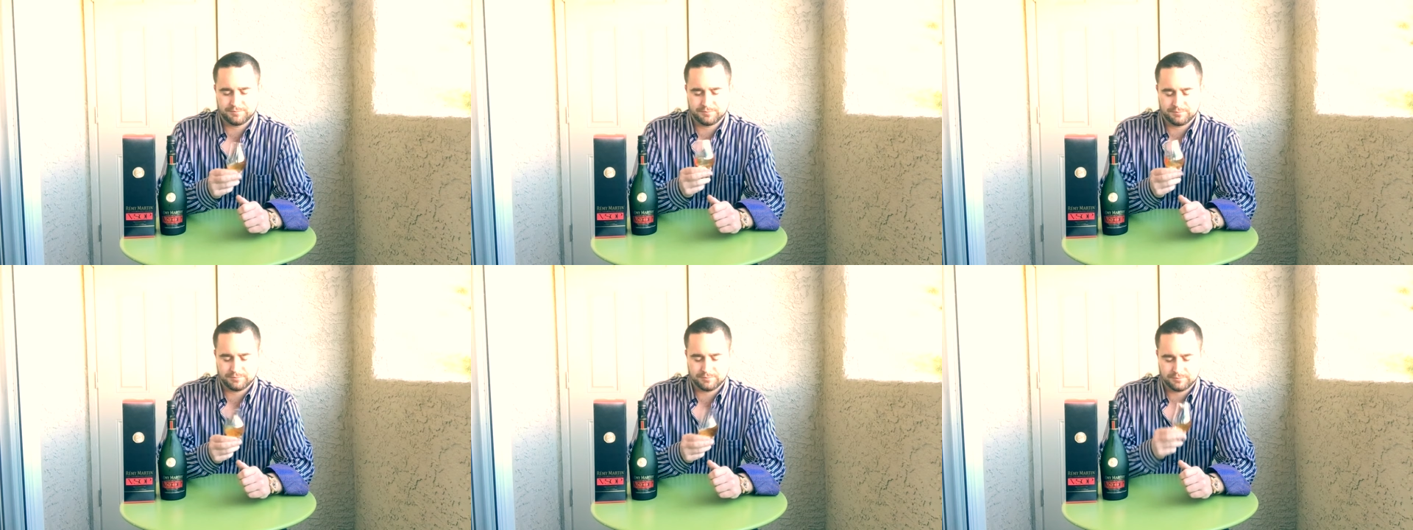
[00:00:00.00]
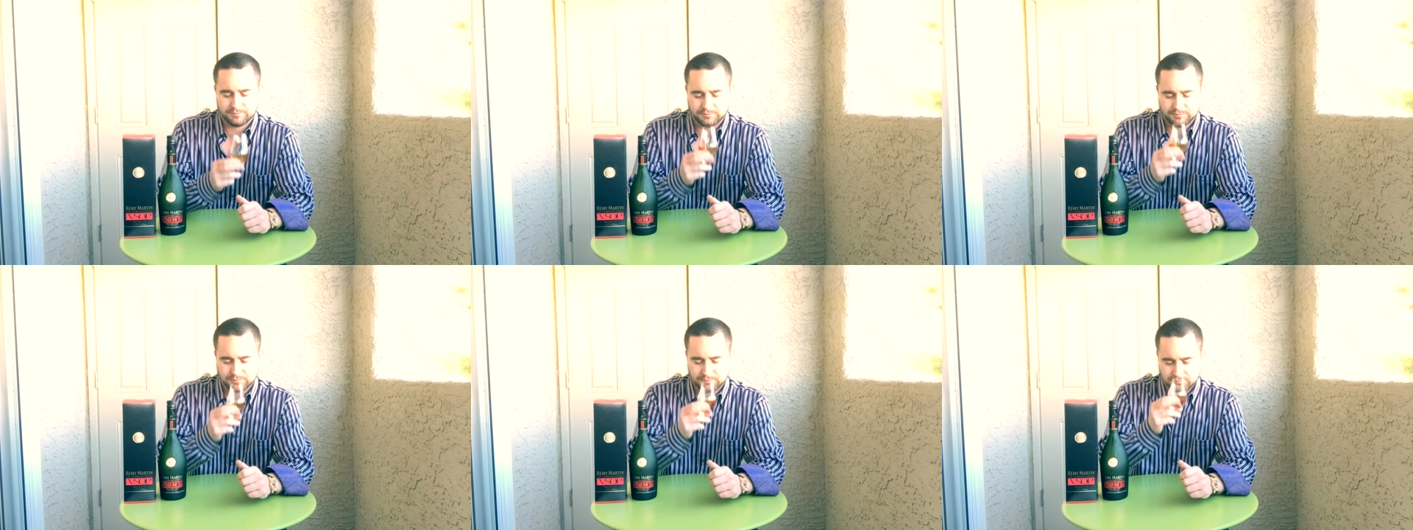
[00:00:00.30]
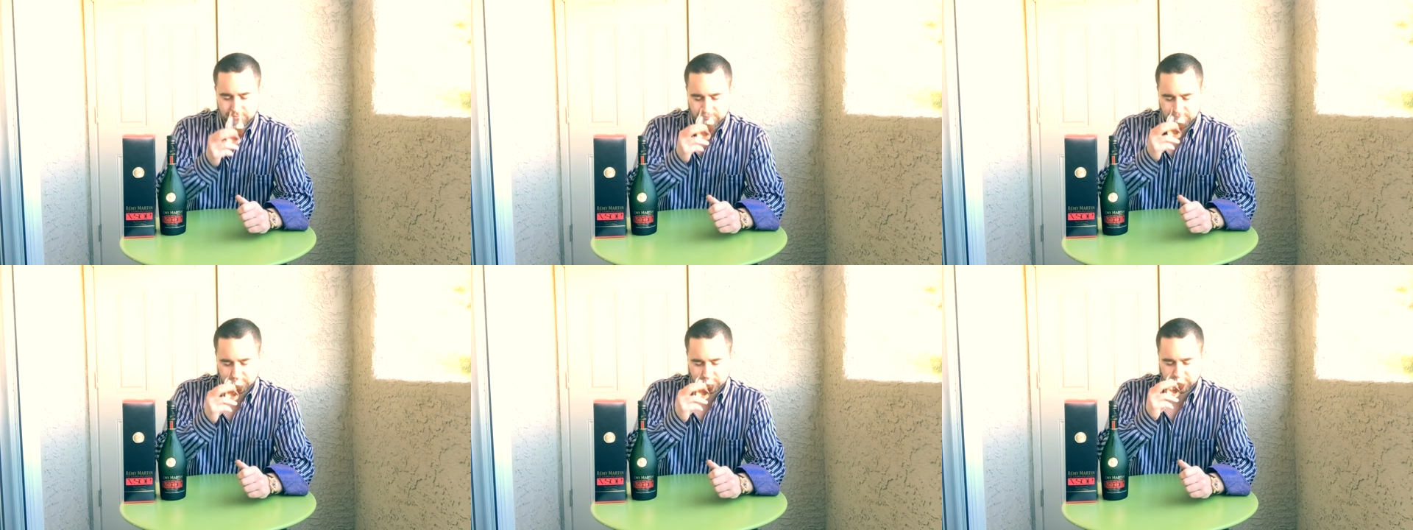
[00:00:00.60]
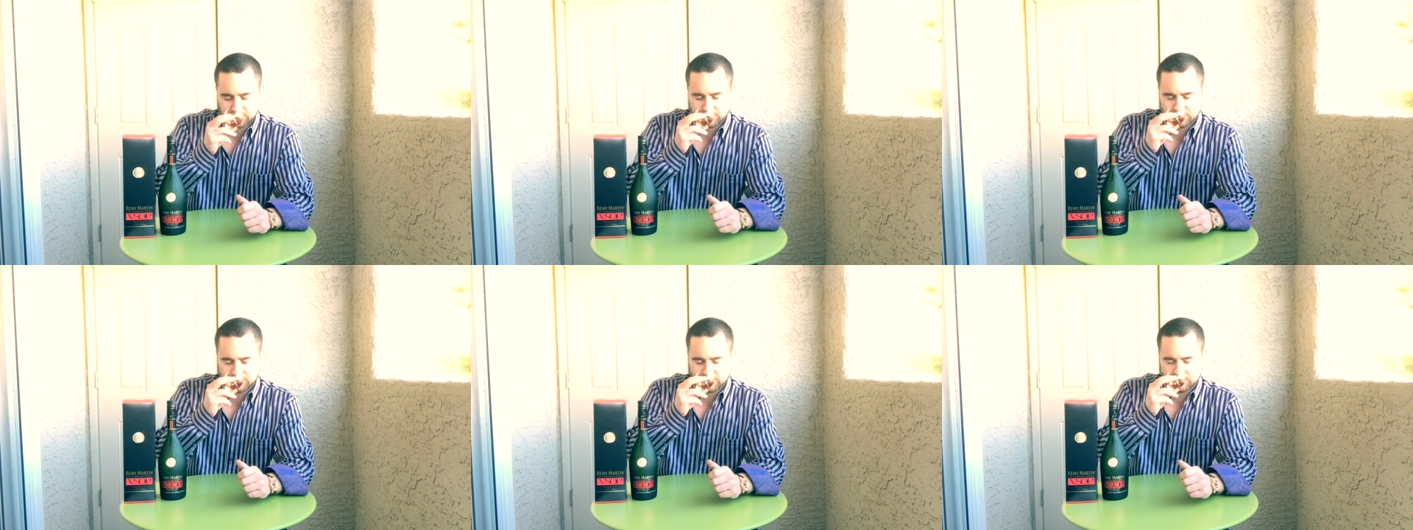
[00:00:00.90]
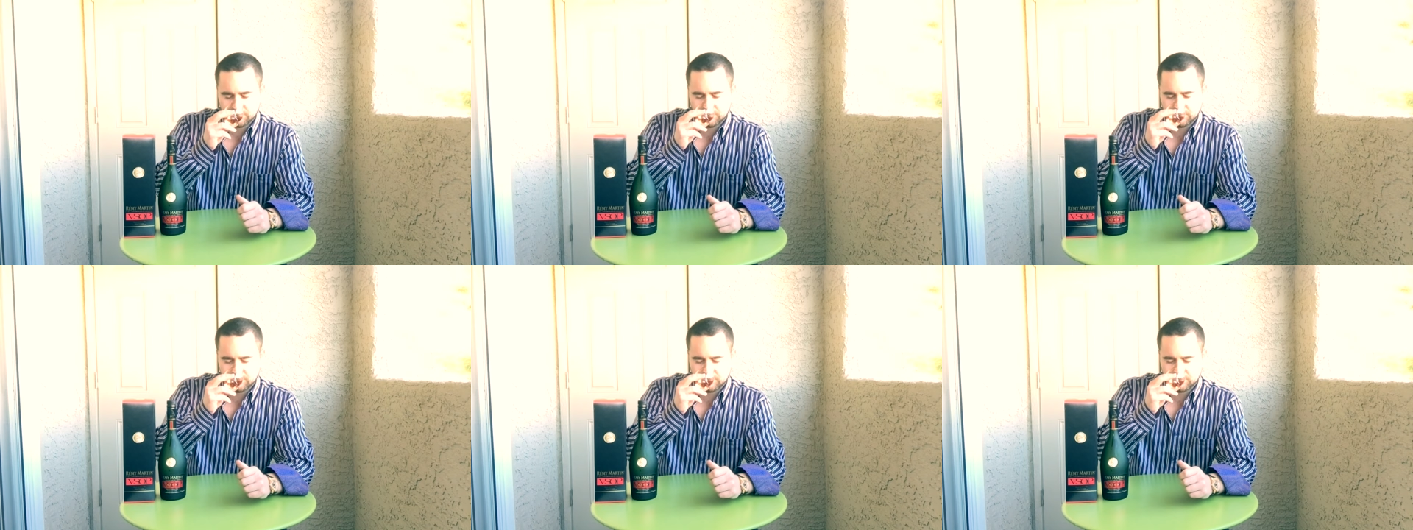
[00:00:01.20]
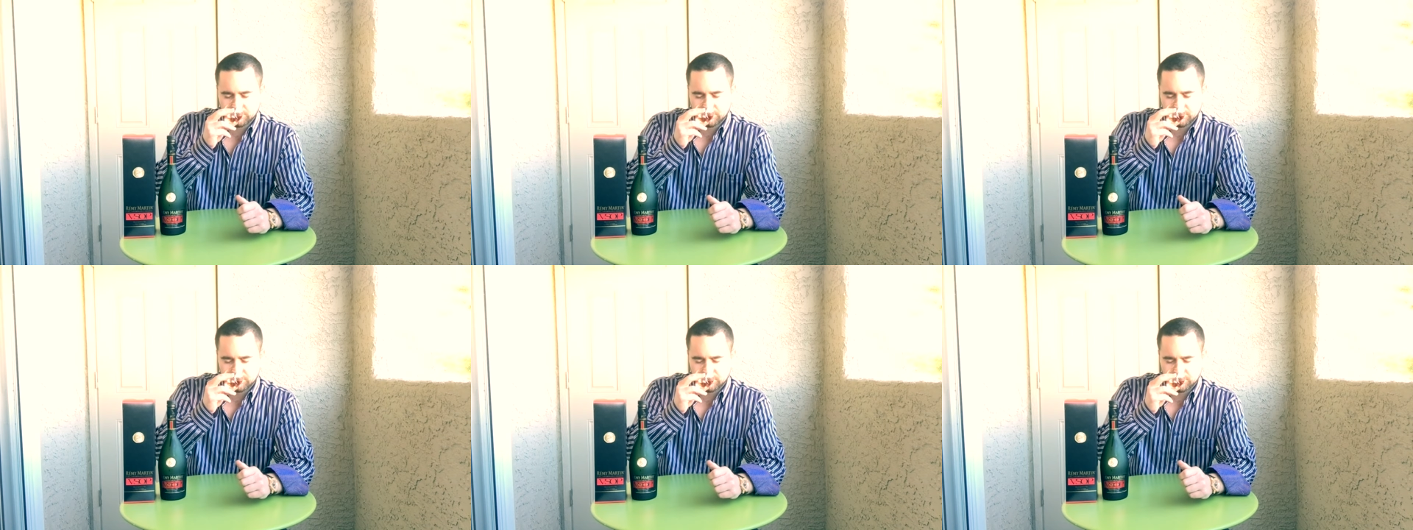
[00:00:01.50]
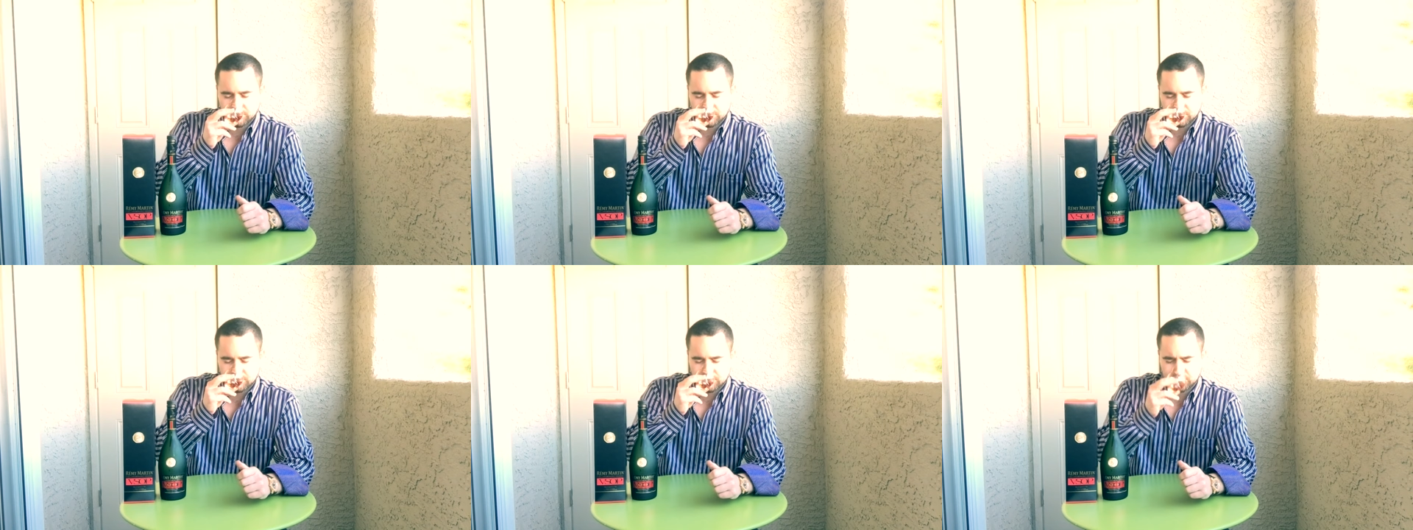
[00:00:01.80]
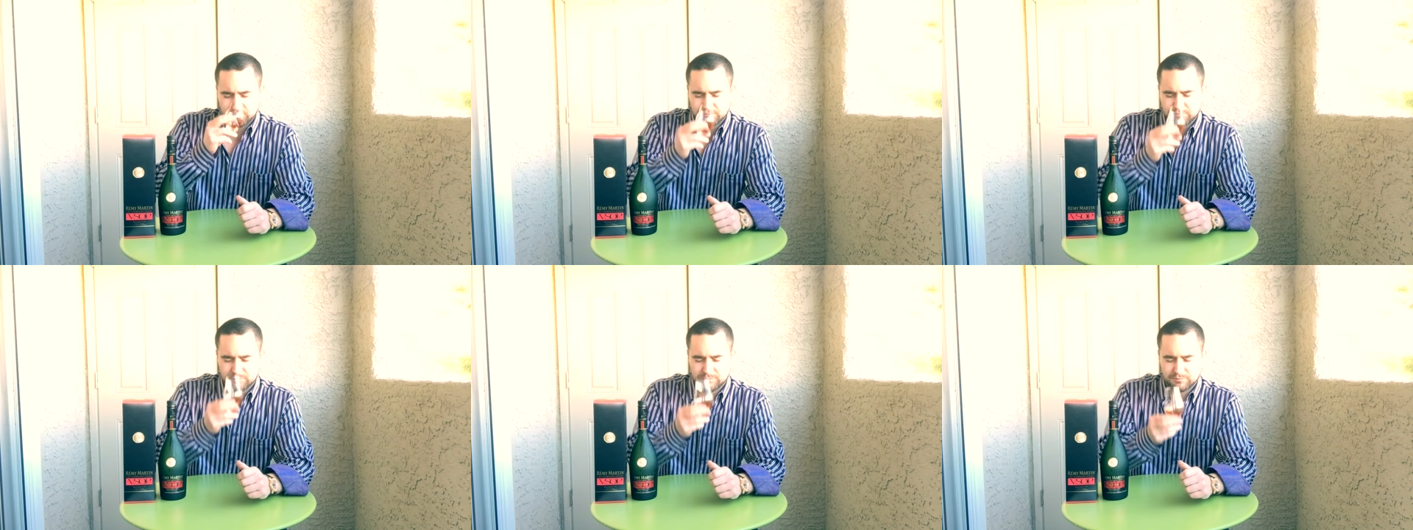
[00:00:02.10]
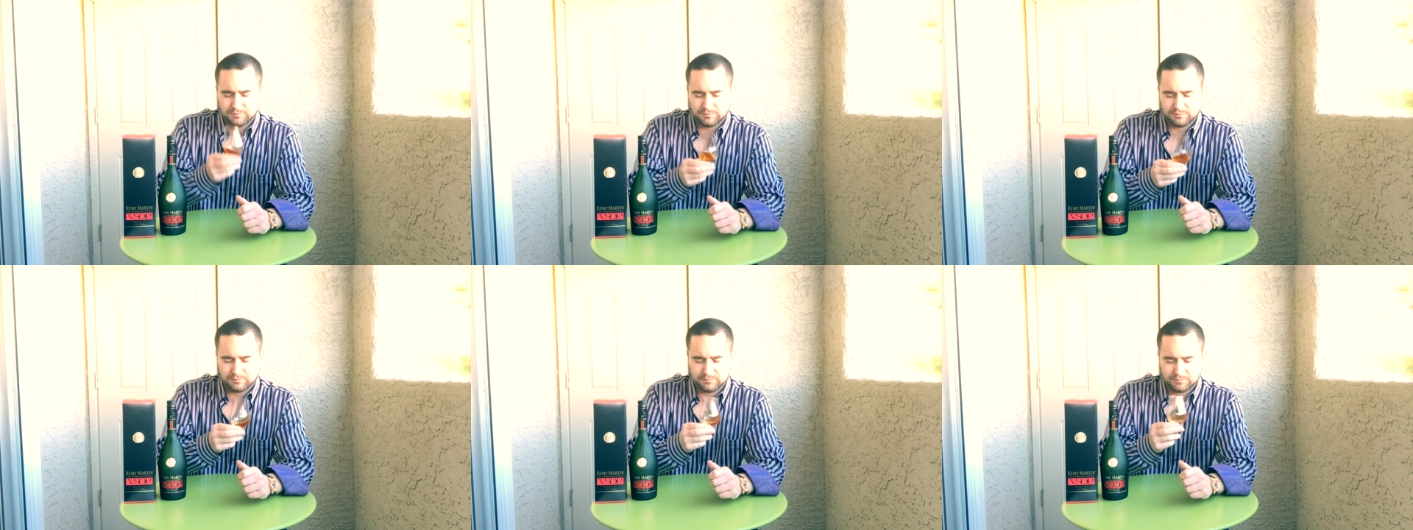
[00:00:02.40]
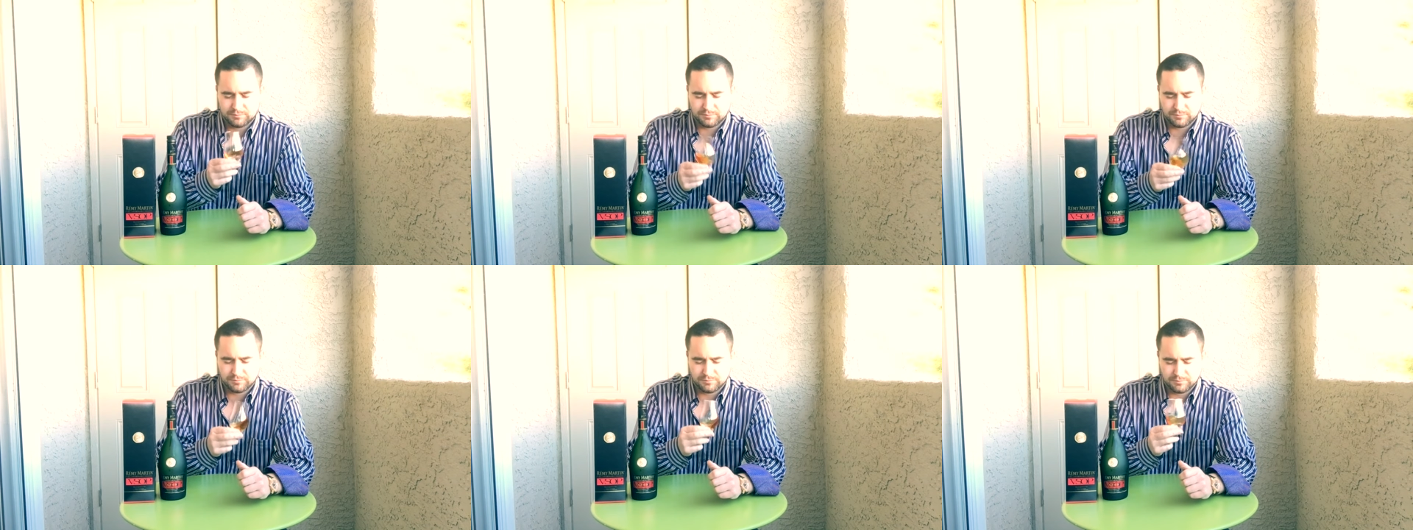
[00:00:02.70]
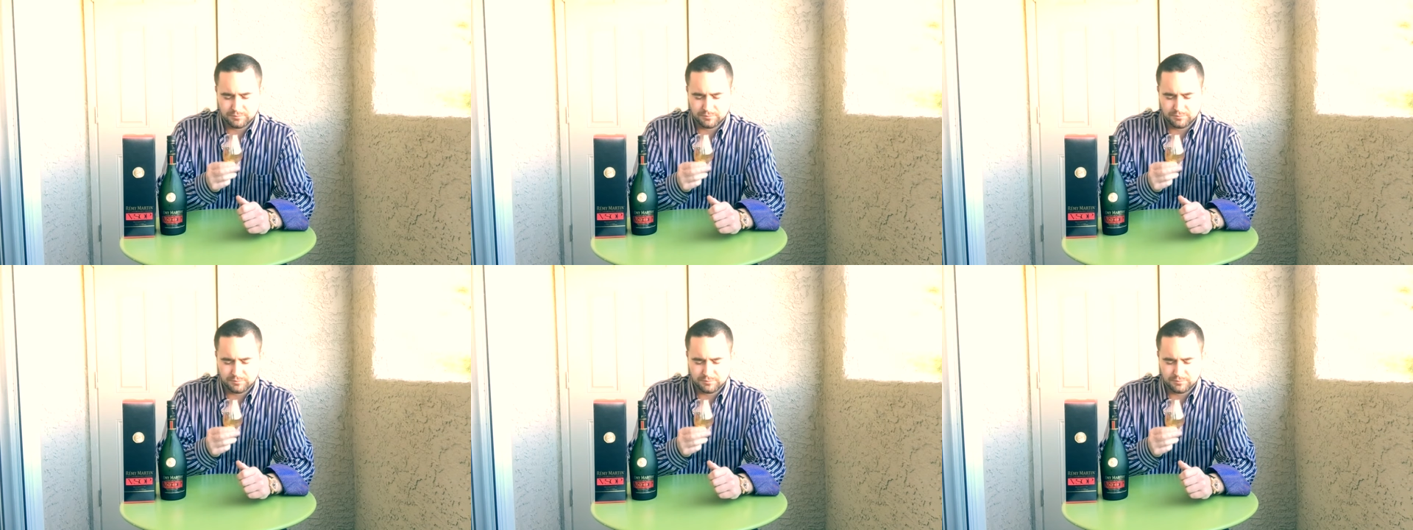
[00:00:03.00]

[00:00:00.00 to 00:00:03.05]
Nobody speaks.